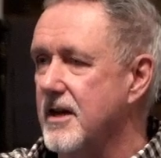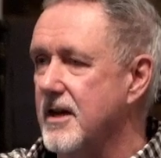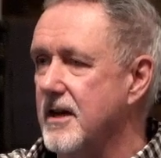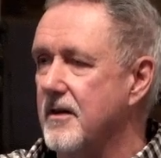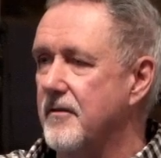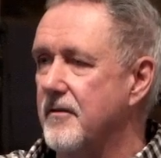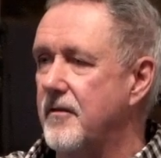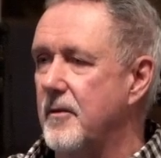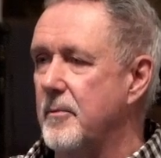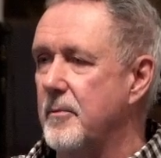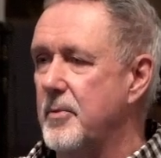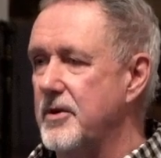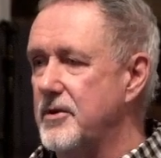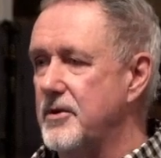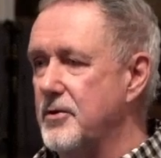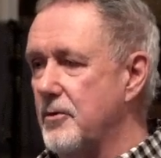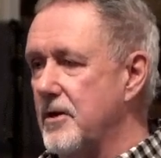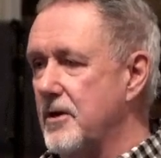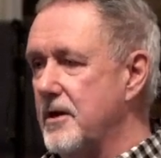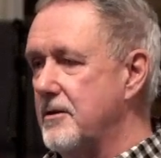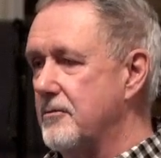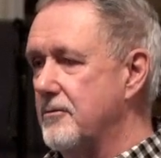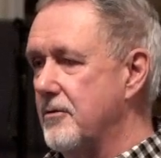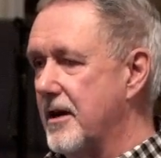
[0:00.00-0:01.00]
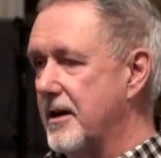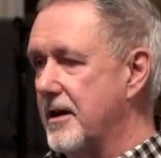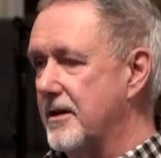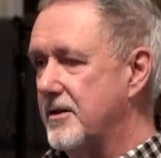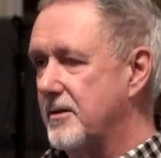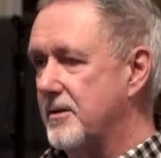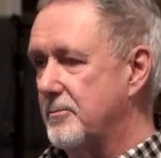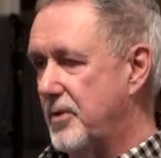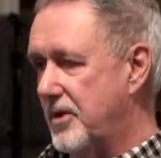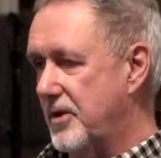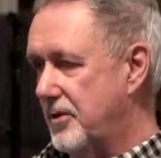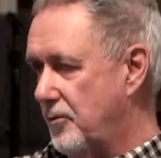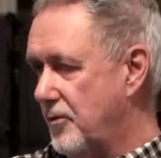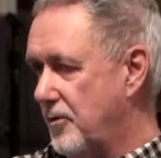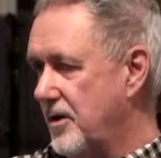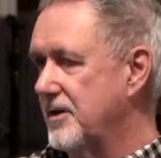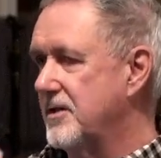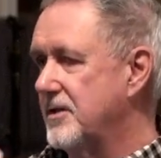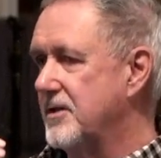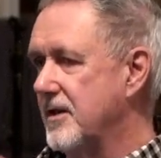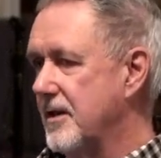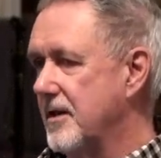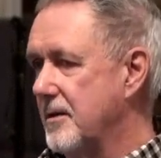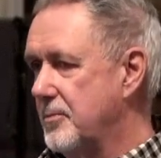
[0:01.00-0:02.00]
Jennifer, between drinks,
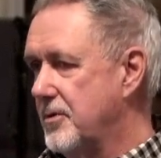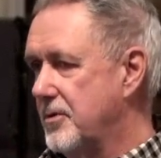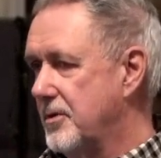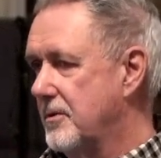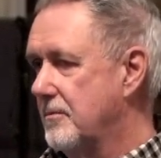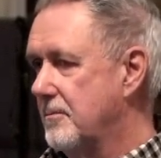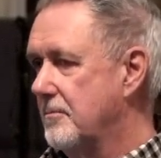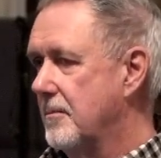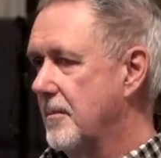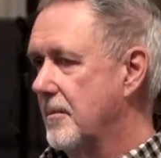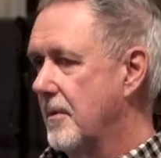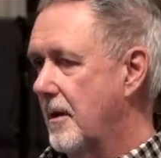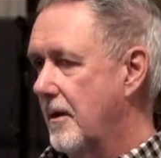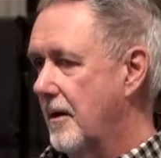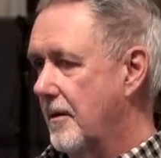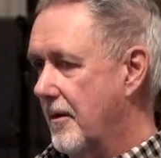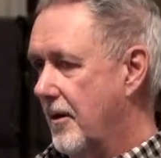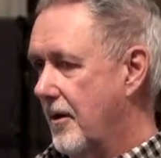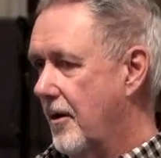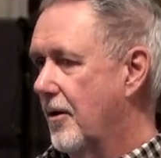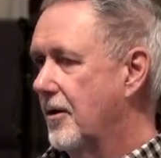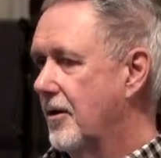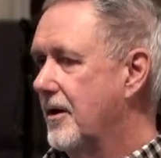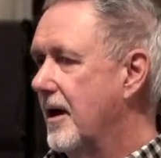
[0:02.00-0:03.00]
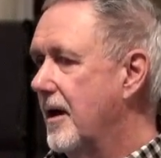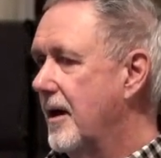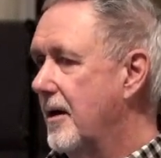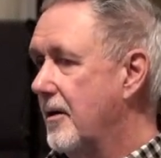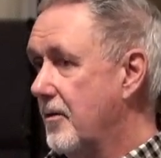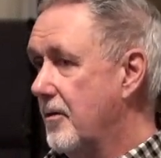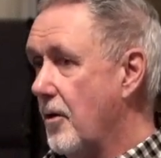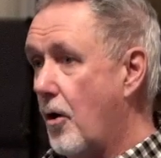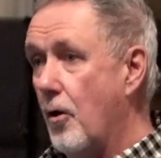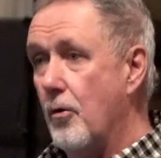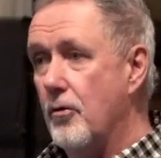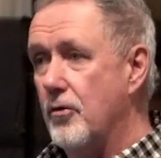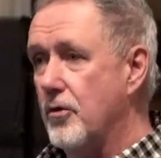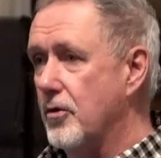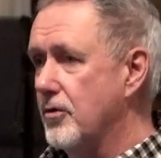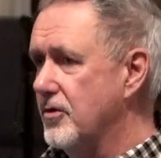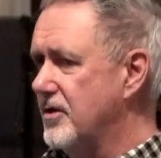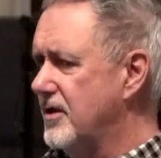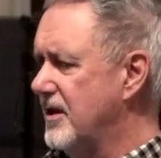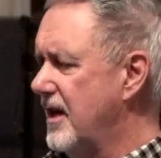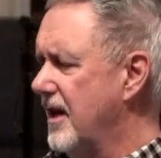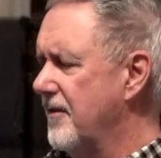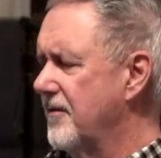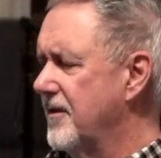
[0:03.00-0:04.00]
between sips. Okay, oh, you're
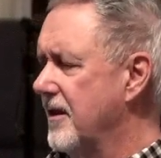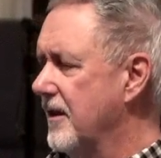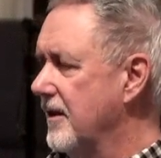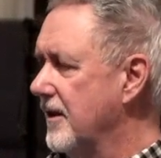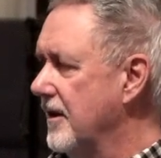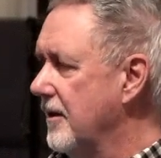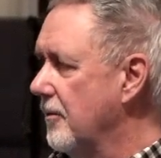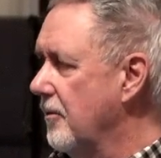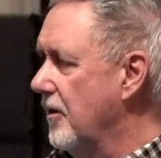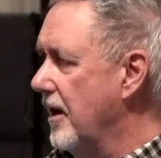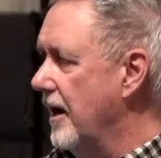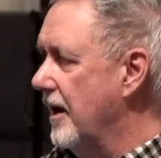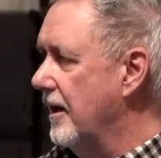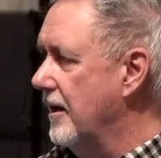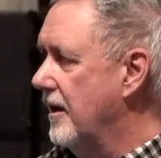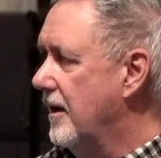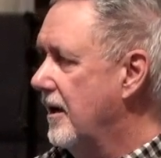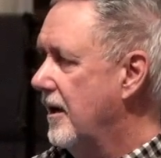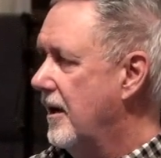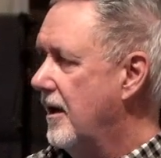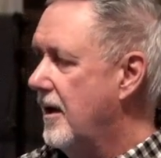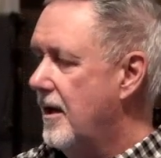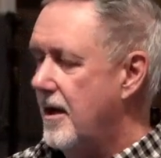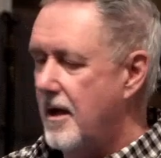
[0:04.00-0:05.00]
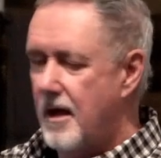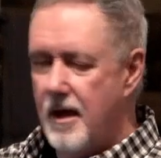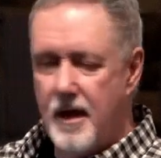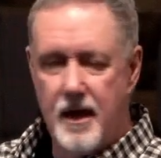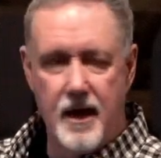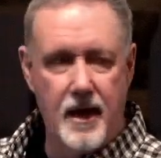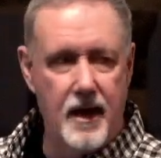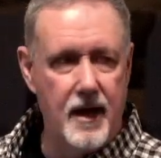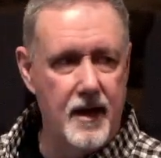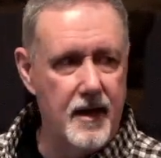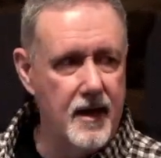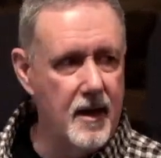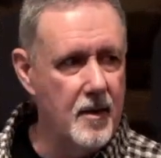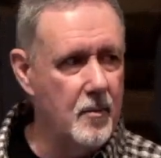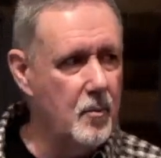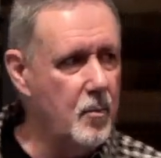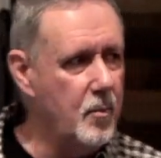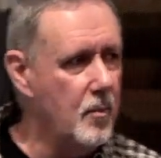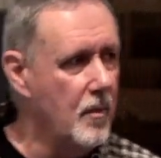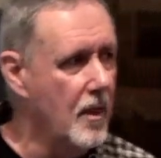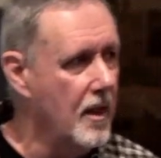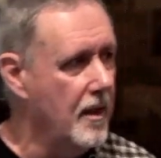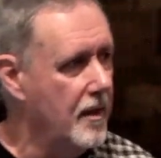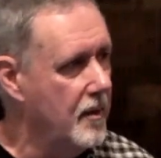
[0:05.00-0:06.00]
definitely awake. And
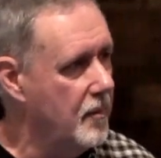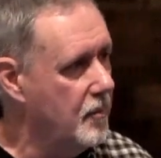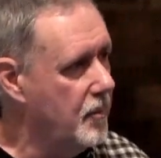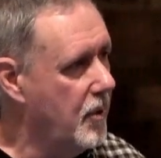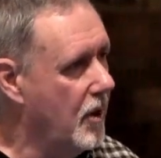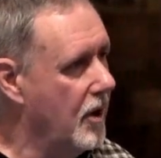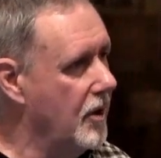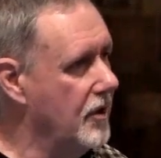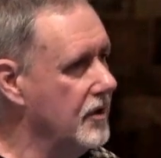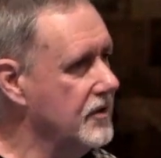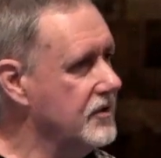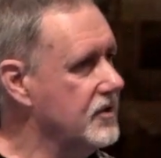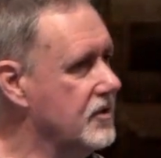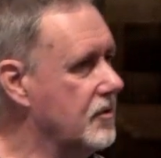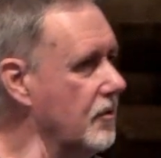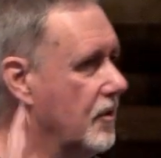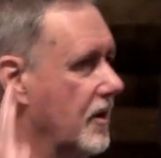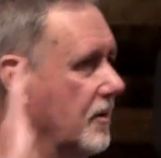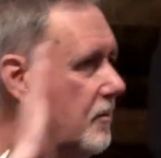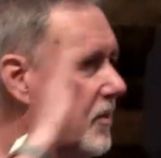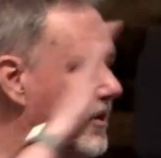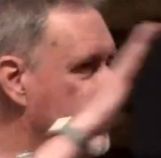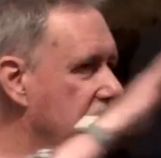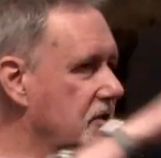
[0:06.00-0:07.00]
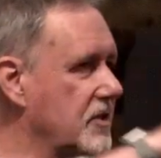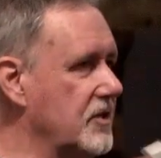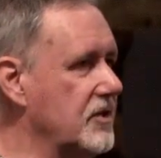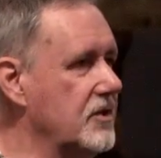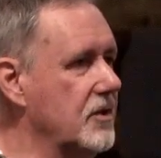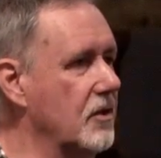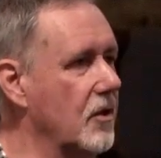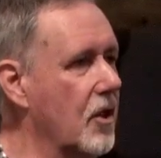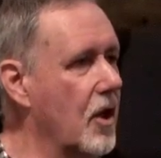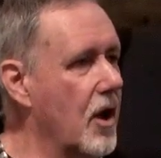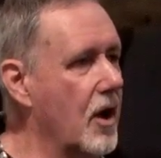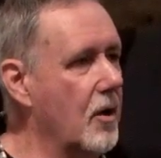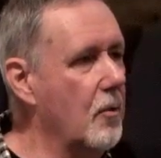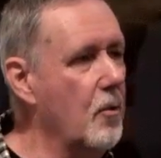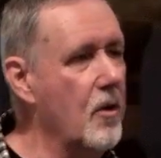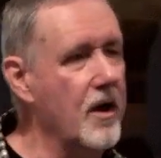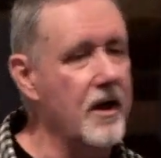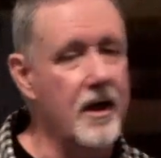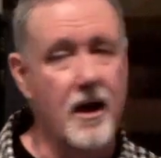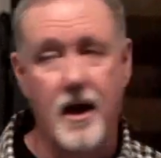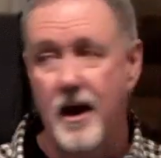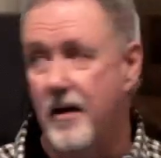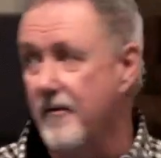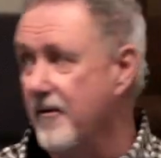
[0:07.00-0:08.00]
then Paul is throwing, but she's a long
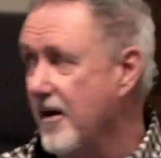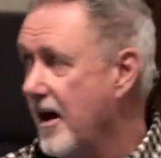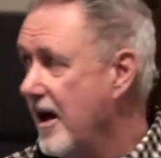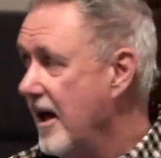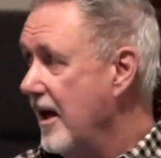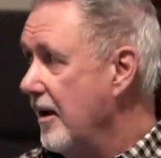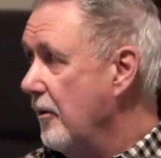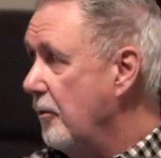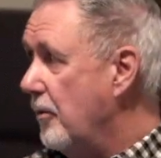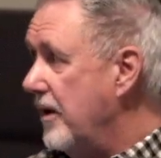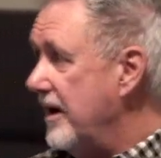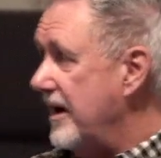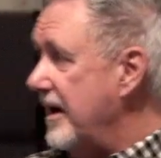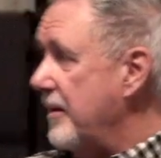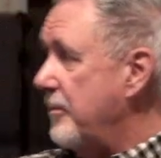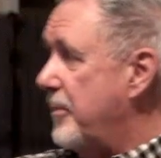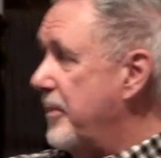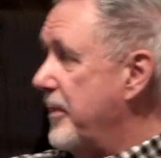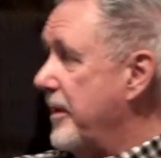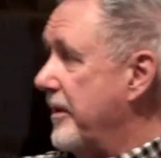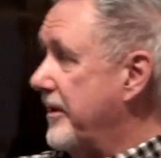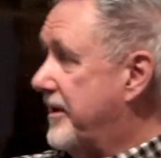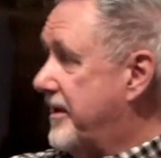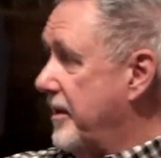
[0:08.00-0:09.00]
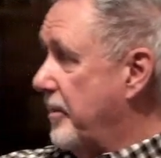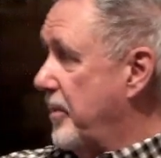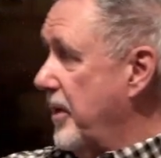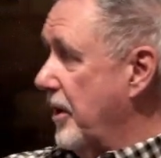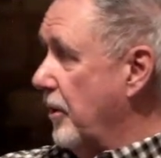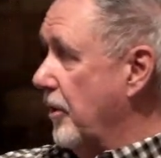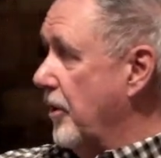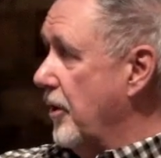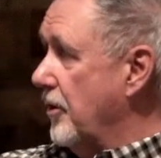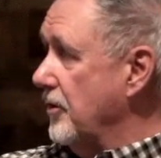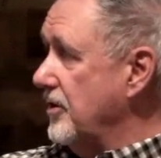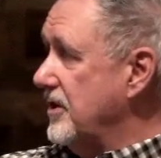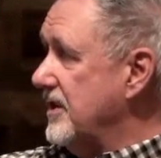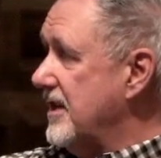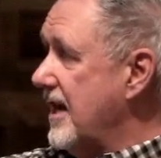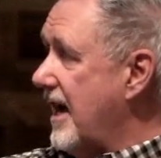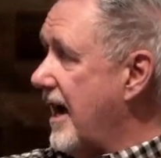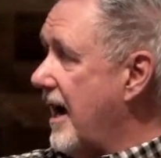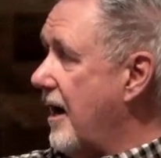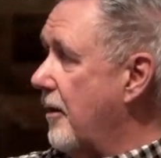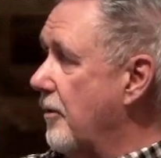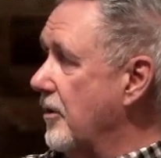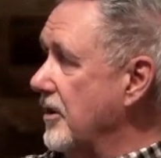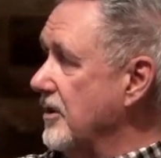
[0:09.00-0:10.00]
way off. We need to build those
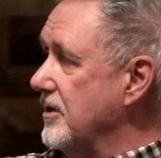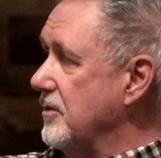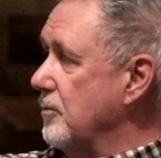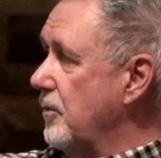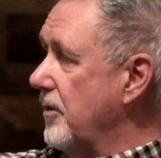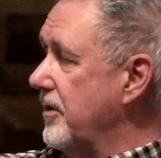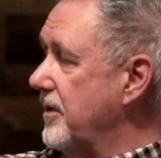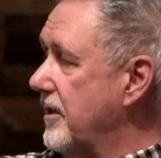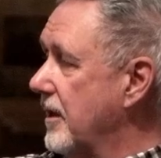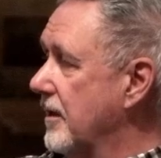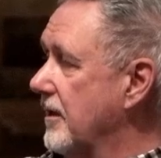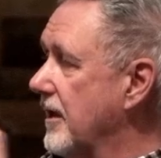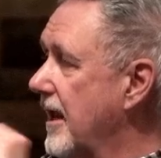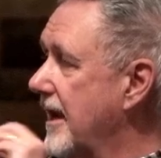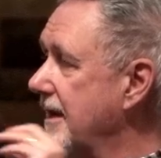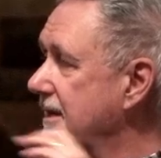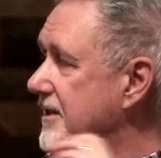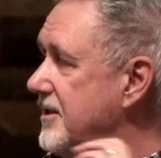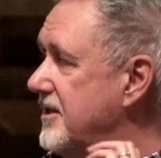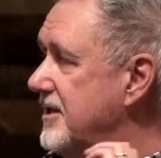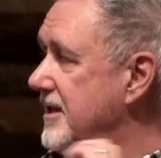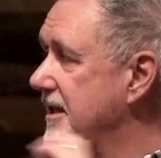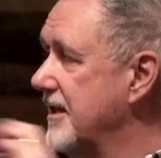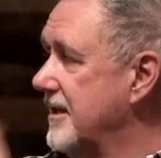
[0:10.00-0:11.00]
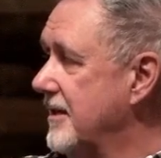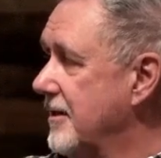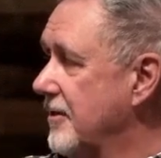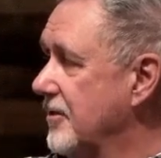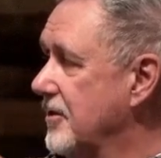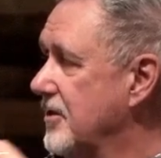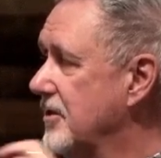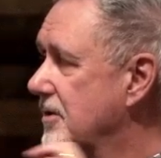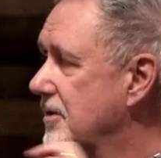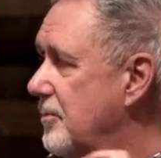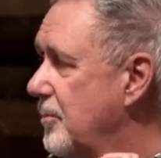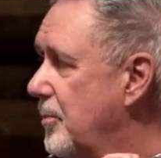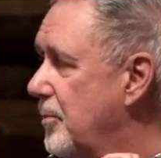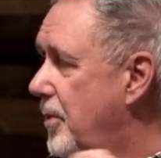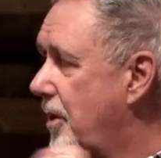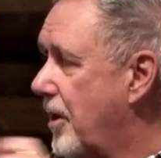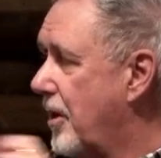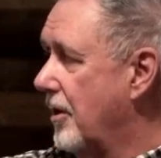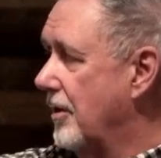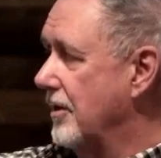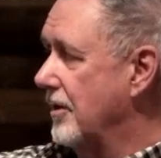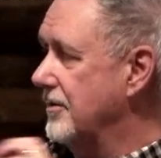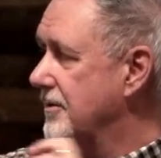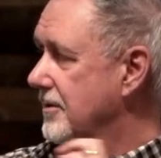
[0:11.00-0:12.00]
towers with the light signals,
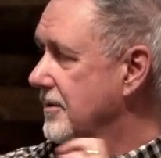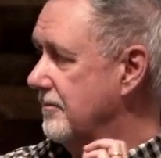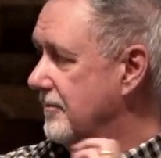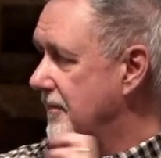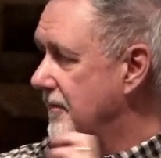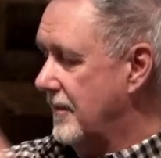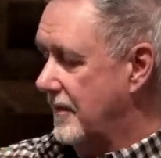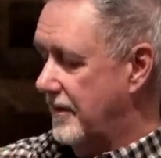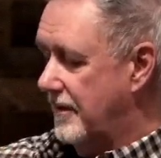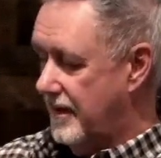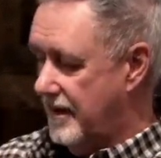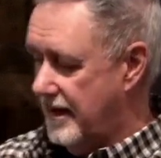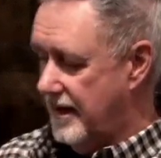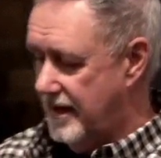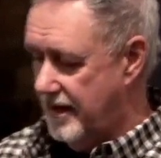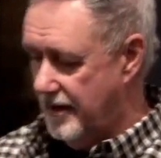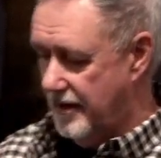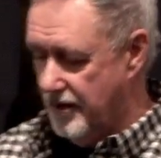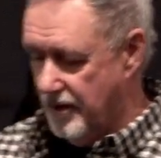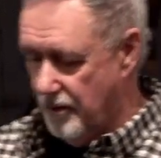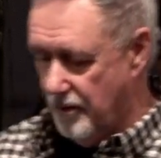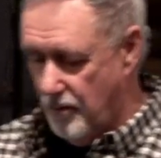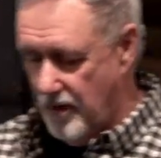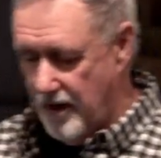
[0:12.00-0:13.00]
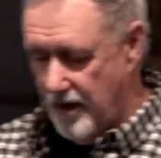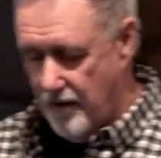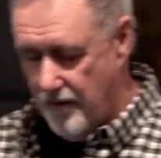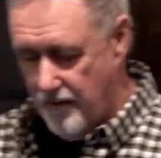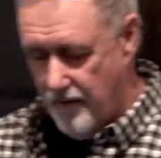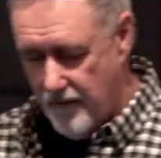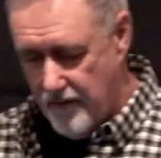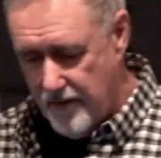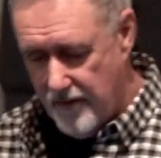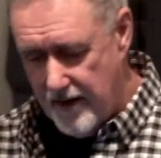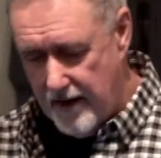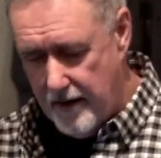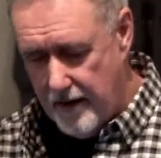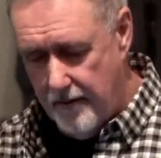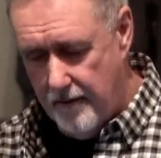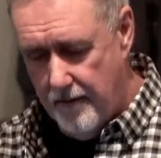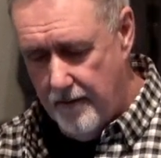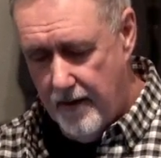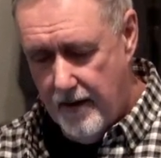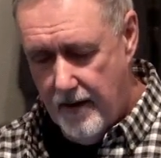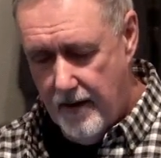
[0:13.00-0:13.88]
Paul. I can hear you way over there.